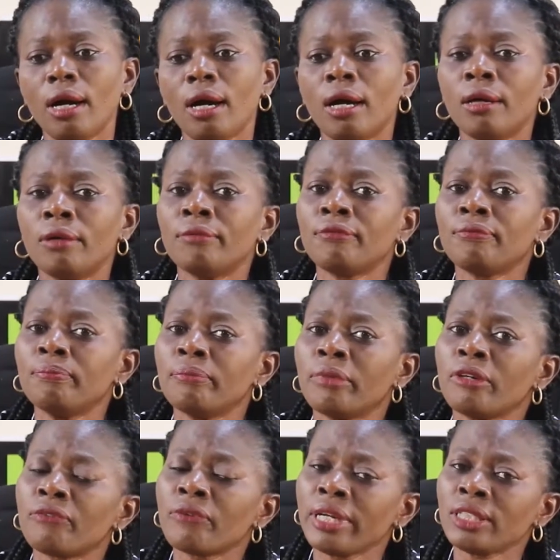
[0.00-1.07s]

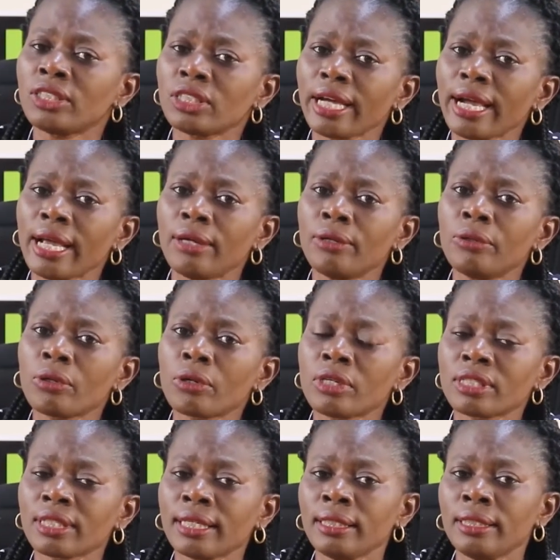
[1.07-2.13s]
But for a child who
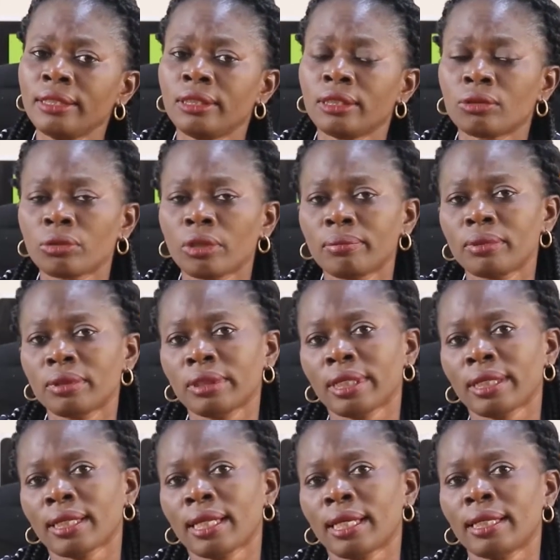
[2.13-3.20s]
constantly disrupts the
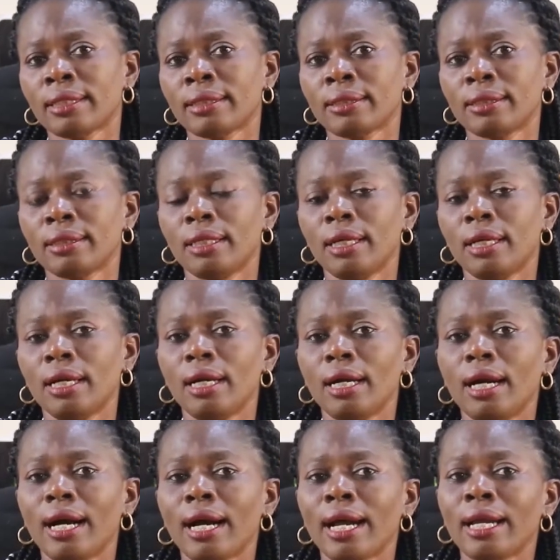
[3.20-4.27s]
class,
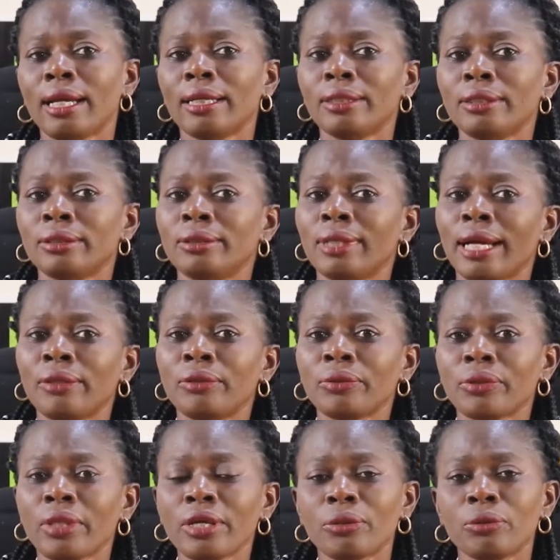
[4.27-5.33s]
I
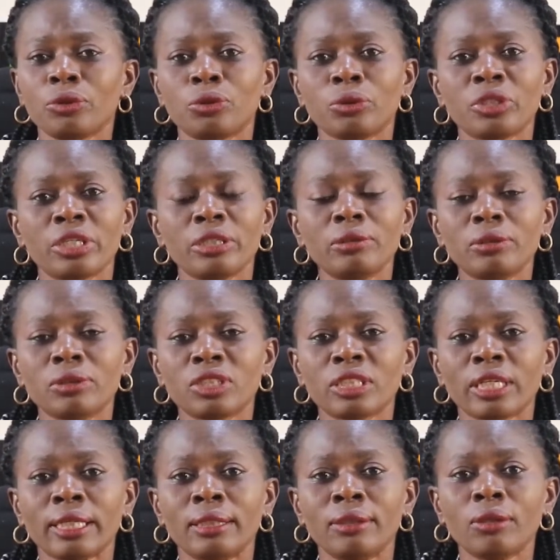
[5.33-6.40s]
don't think you should kill the
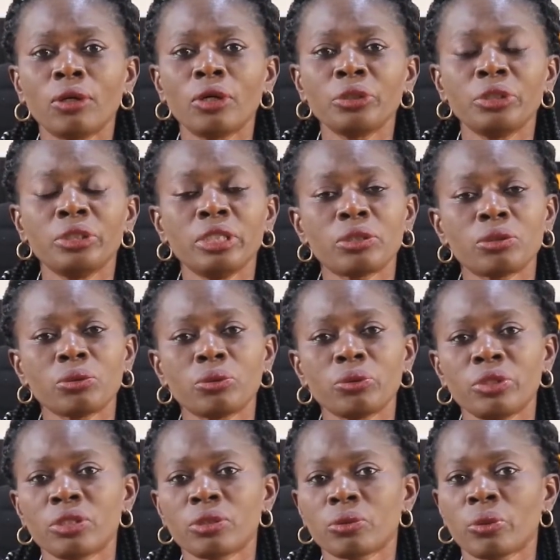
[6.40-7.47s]
child. All you need to do
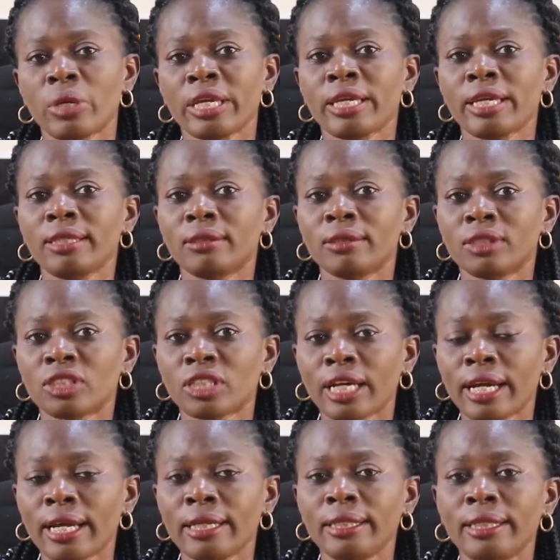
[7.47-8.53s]
is to engage the
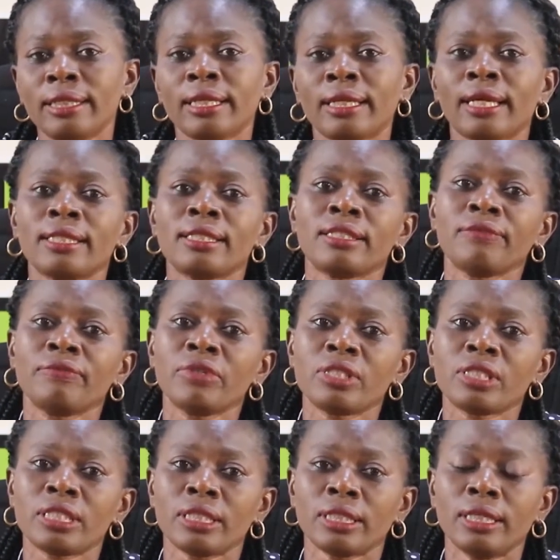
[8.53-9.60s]
child in an
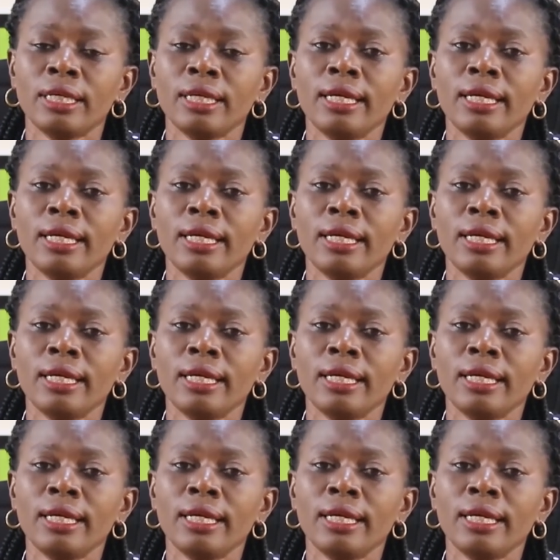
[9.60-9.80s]
activity